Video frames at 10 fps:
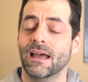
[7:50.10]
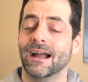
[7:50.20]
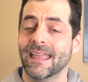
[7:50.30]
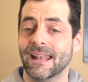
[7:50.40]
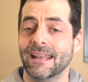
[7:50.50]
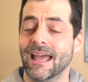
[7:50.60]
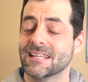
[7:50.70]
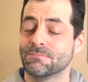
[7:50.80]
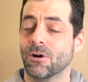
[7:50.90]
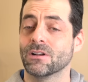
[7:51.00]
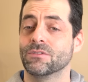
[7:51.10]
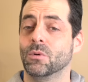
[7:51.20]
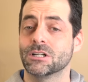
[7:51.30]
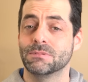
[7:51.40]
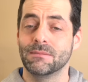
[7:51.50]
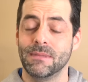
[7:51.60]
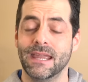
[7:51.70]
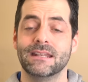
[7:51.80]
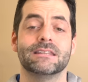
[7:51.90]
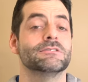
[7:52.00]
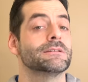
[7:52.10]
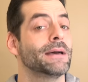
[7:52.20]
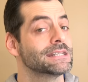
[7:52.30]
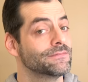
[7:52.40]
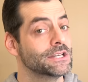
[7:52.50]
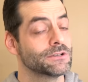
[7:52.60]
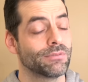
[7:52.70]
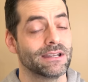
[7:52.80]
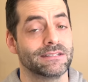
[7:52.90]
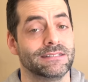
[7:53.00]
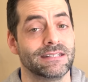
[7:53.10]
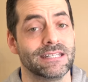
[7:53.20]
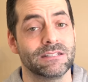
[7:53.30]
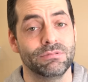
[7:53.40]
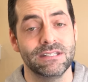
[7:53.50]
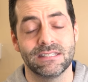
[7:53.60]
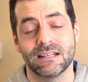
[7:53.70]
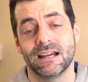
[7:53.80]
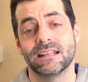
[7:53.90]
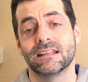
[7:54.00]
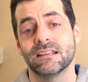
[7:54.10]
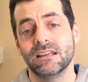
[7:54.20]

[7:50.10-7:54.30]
again, as part of the watch being made, there is a passivation process that takes place that kind of,